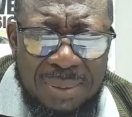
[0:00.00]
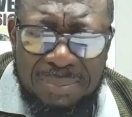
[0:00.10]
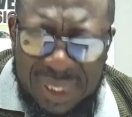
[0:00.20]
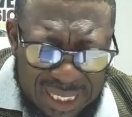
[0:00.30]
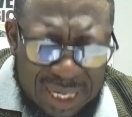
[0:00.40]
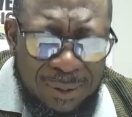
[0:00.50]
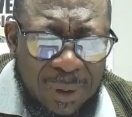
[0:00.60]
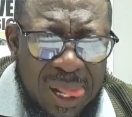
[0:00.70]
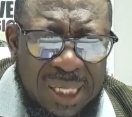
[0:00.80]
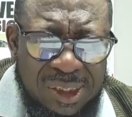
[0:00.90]
Be thou
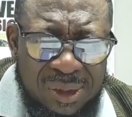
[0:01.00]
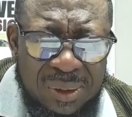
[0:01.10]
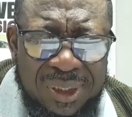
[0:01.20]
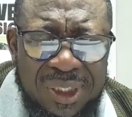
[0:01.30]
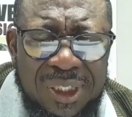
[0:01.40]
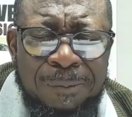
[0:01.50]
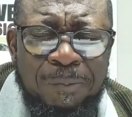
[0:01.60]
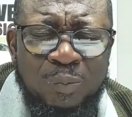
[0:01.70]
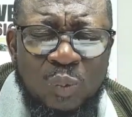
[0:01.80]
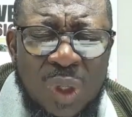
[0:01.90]
exalted.
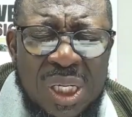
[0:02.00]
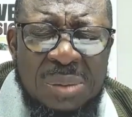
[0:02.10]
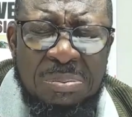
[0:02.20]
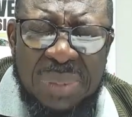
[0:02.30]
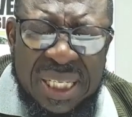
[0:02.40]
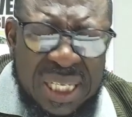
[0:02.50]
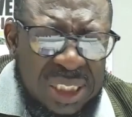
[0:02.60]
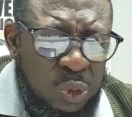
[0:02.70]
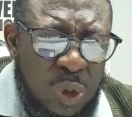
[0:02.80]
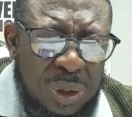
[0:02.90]
May
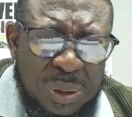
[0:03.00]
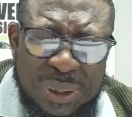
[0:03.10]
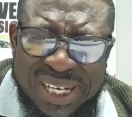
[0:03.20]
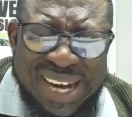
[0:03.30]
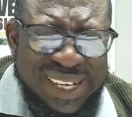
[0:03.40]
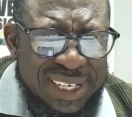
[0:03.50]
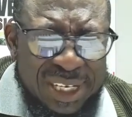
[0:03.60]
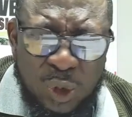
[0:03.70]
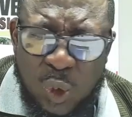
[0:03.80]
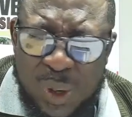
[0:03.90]
this word not die. Let
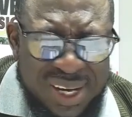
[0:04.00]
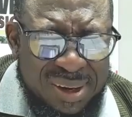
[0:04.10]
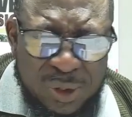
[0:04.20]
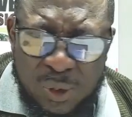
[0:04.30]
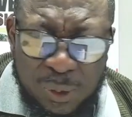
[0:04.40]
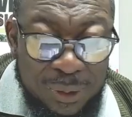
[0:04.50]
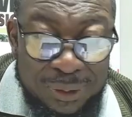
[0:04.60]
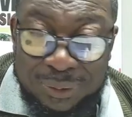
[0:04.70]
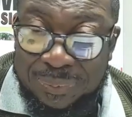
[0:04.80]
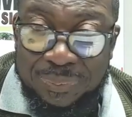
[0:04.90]
it go here, O
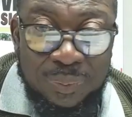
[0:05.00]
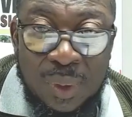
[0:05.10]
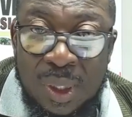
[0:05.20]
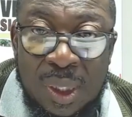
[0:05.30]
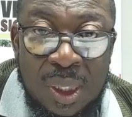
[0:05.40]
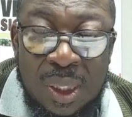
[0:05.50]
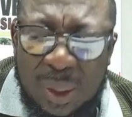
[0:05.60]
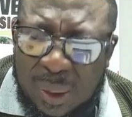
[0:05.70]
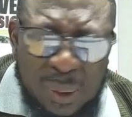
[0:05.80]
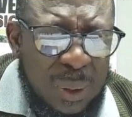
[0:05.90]
Lord.
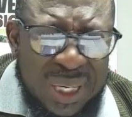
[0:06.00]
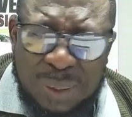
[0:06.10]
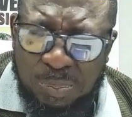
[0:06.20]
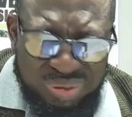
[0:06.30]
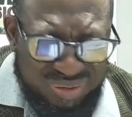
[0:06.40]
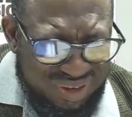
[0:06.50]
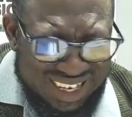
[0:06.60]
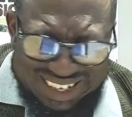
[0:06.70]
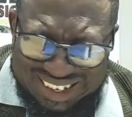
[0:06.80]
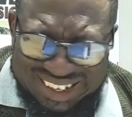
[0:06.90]
Lord, I
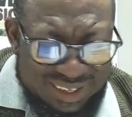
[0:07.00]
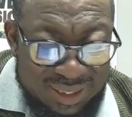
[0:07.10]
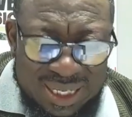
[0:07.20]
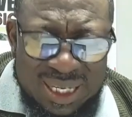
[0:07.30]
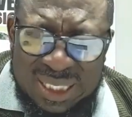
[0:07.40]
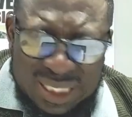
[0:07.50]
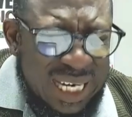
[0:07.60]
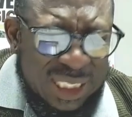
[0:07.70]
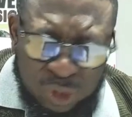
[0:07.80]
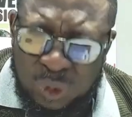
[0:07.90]
pray thee
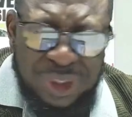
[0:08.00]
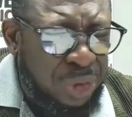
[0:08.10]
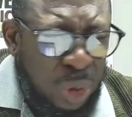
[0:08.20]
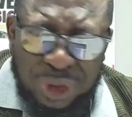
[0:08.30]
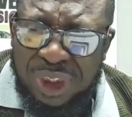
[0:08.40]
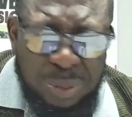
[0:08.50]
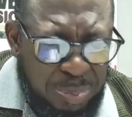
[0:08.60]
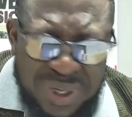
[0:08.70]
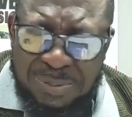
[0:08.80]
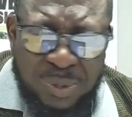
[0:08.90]
that will touch the
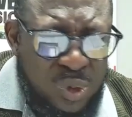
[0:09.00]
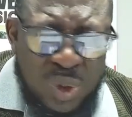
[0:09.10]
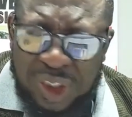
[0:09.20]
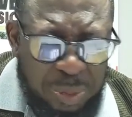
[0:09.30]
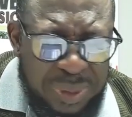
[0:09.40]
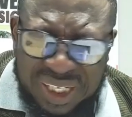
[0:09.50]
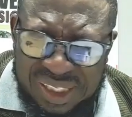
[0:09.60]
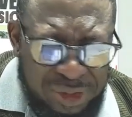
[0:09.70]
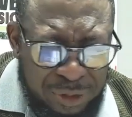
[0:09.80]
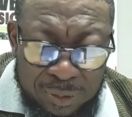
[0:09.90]
people you are
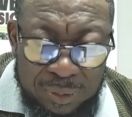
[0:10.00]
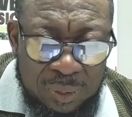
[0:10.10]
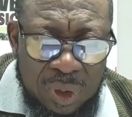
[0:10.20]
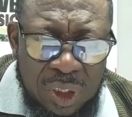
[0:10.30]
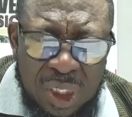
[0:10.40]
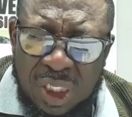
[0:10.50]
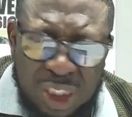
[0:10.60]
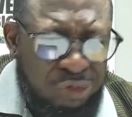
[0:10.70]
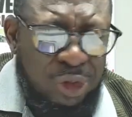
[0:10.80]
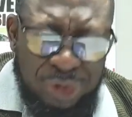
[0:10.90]
speaking to.
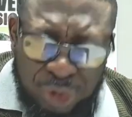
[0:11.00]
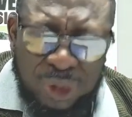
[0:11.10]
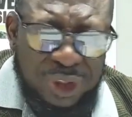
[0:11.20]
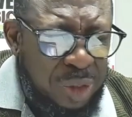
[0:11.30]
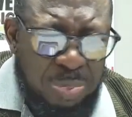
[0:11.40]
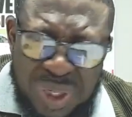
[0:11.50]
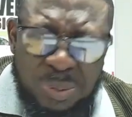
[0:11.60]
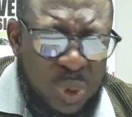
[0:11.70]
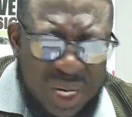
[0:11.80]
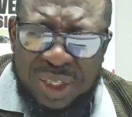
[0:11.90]
It will touch the
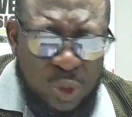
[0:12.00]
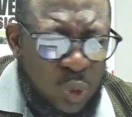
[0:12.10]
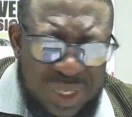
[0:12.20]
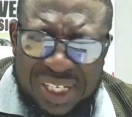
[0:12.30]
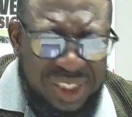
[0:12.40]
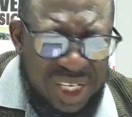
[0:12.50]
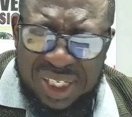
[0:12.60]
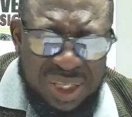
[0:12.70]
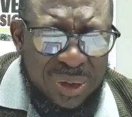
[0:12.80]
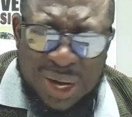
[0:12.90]
people that you want to change in your